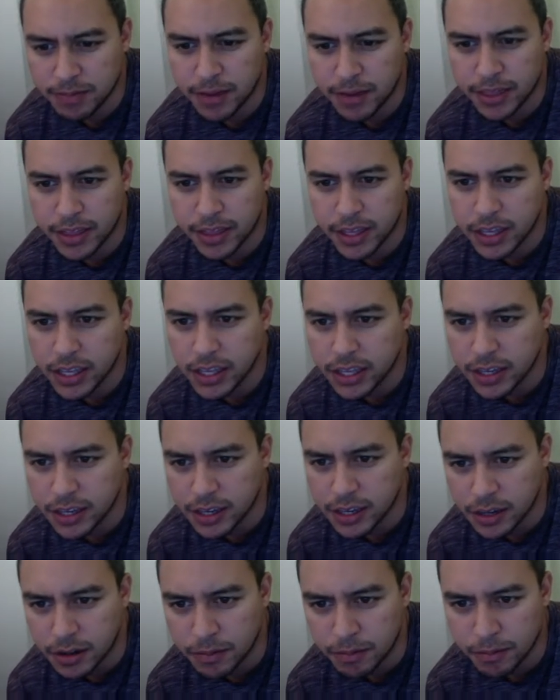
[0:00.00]
I think he
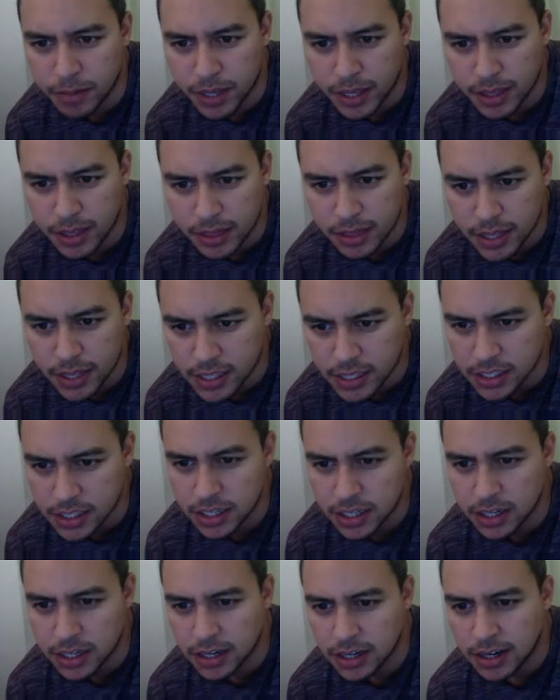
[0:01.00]
can compete this
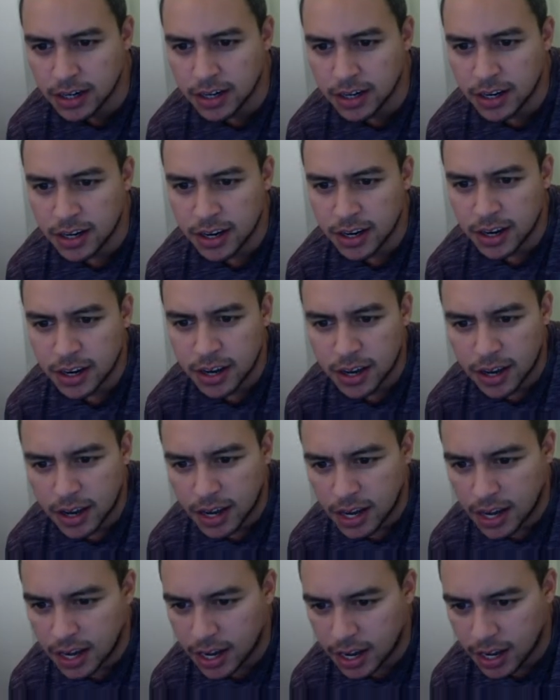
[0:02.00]
year.
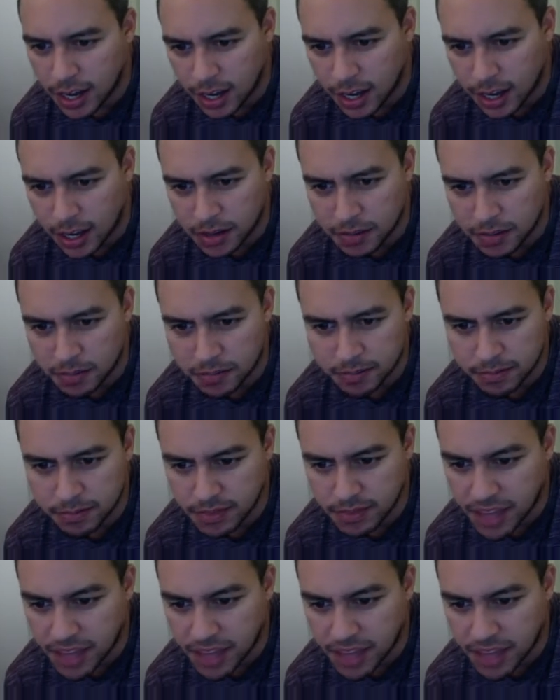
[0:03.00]
Looks